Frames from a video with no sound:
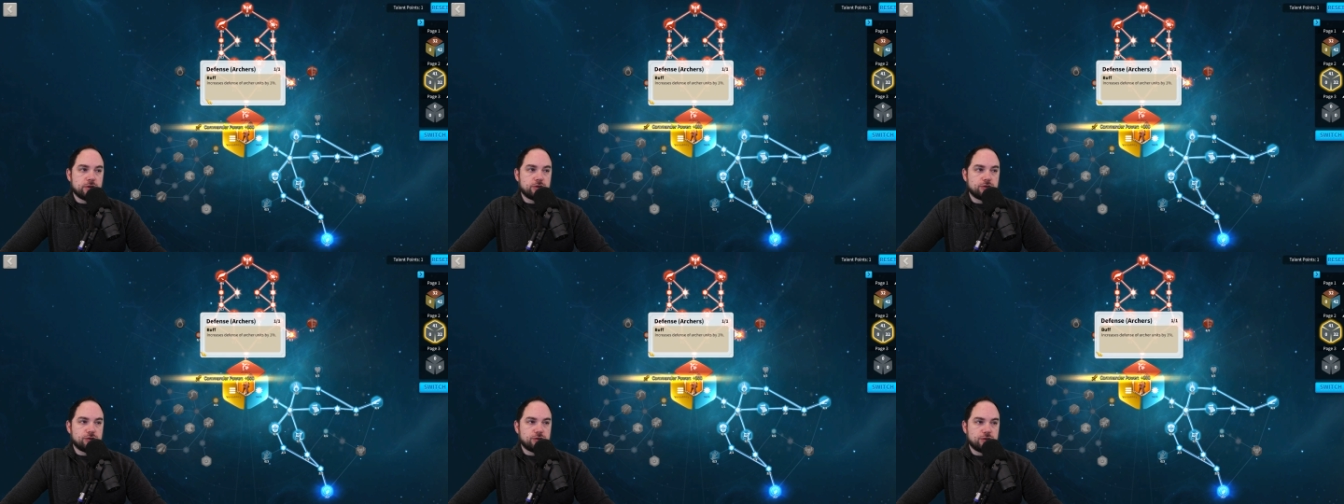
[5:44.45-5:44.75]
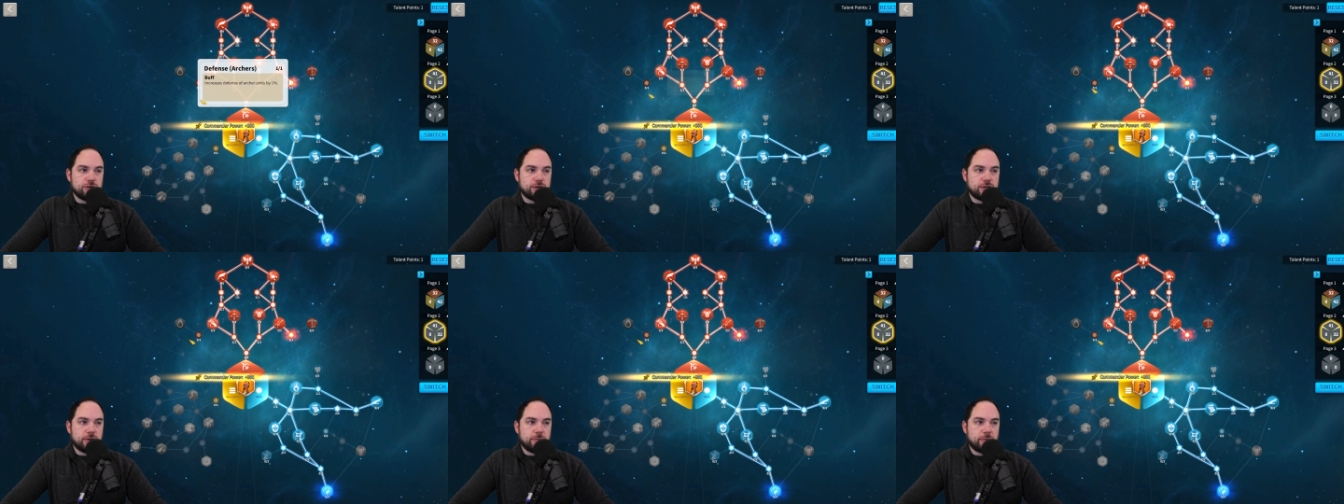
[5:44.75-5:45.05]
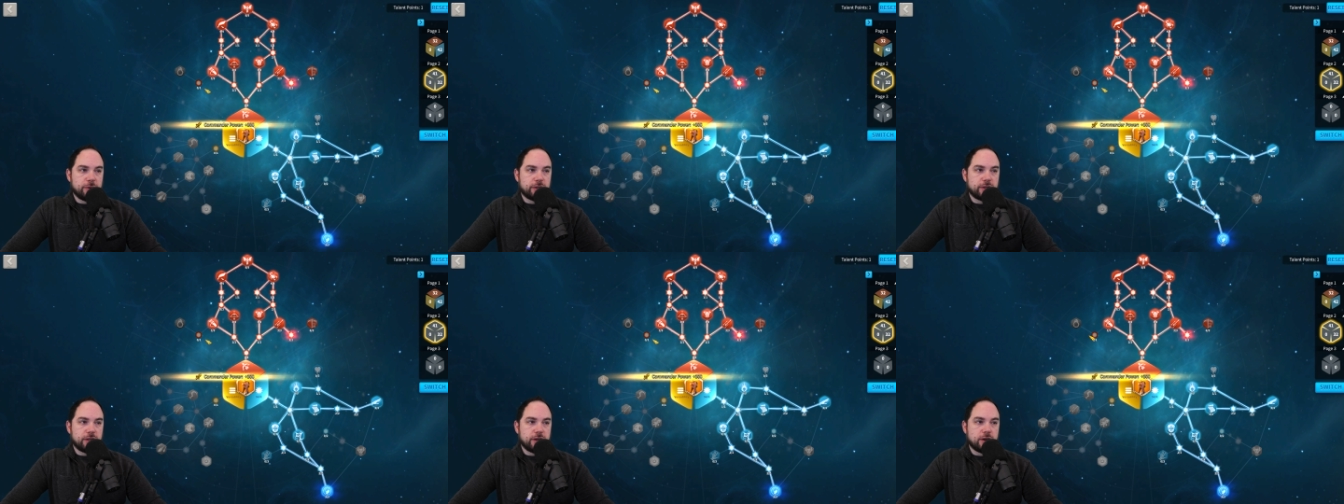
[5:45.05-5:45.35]
So you
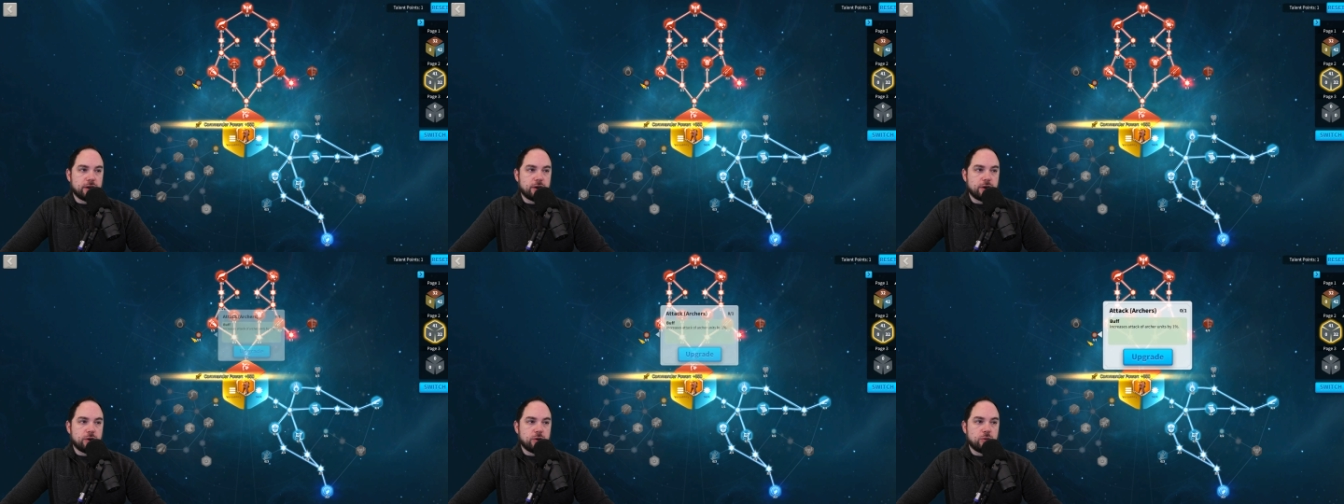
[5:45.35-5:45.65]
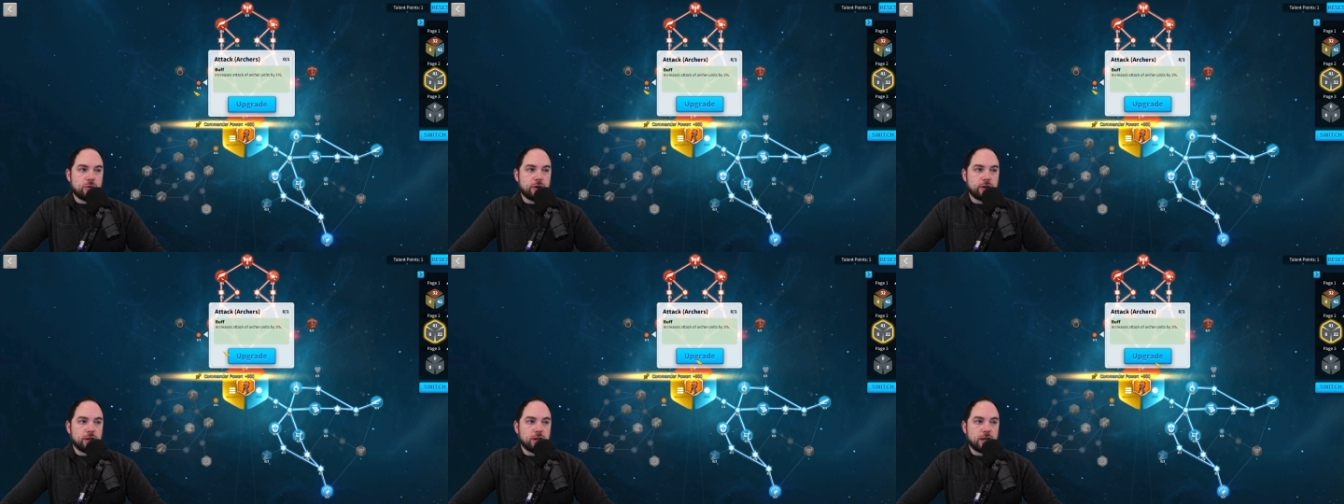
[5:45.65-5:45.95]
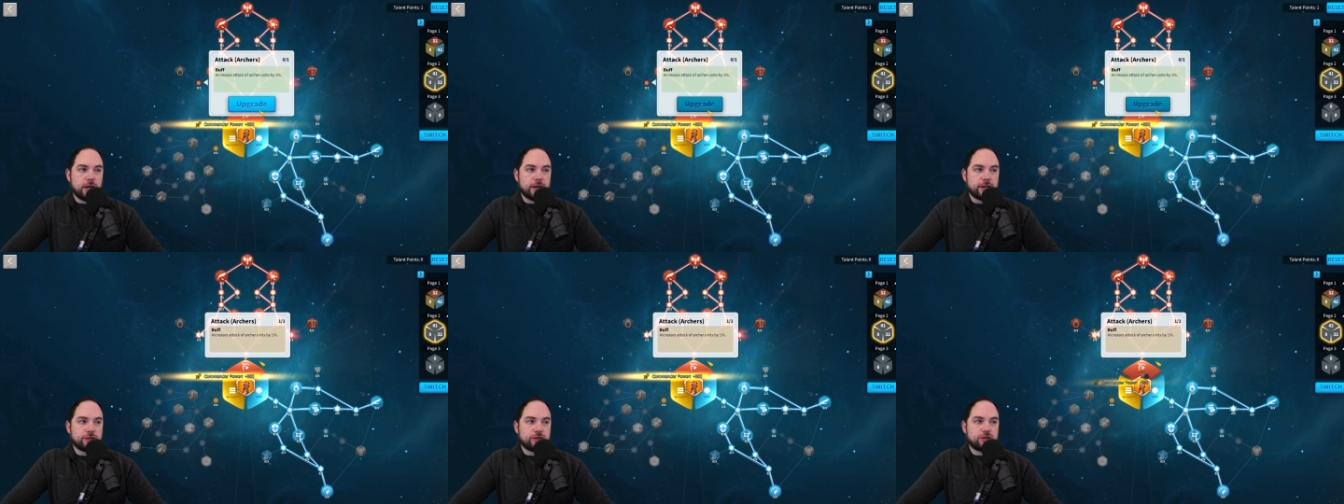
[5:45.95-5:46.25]
typically go
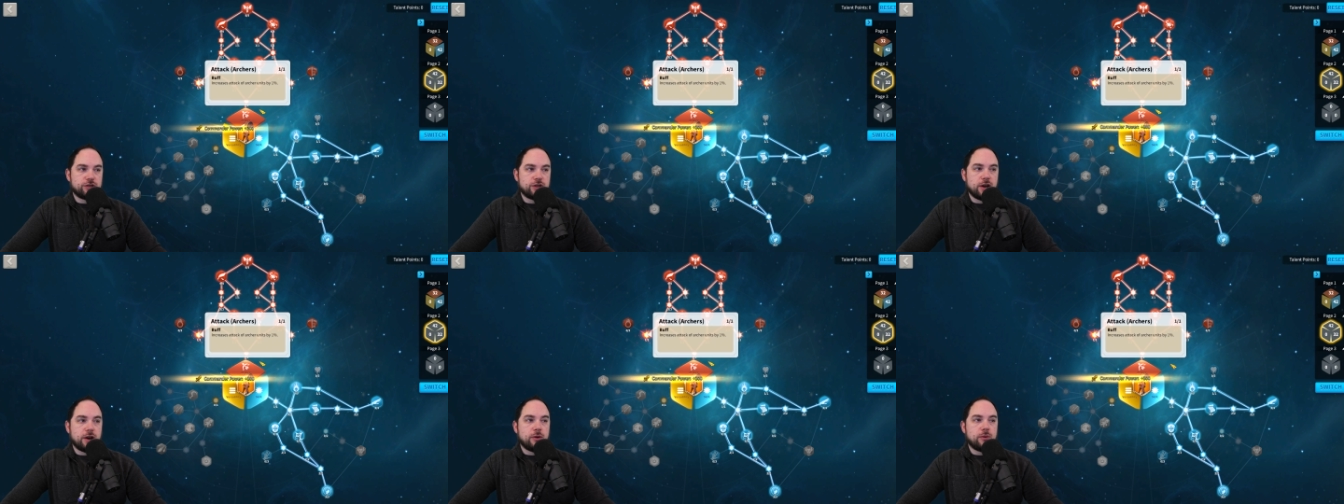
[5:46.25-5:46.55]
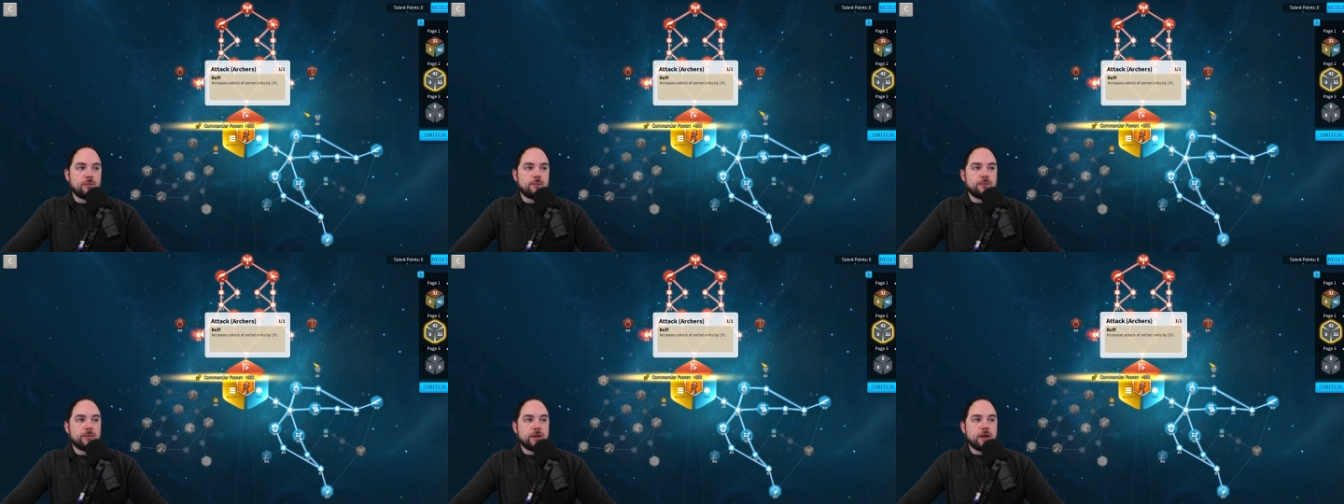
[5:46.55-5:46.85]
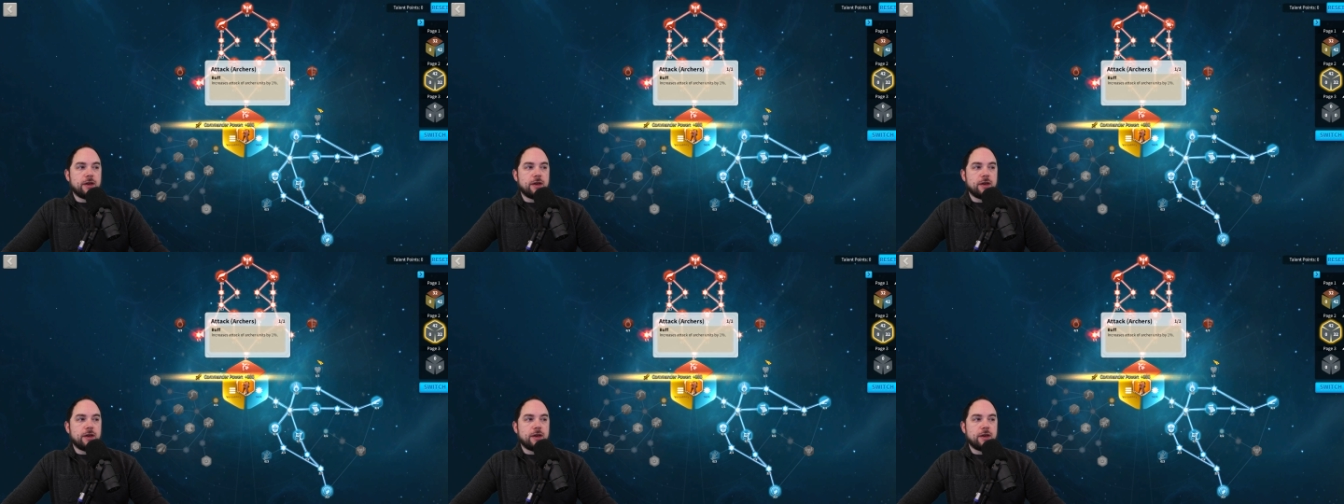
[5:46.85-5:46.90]
like so,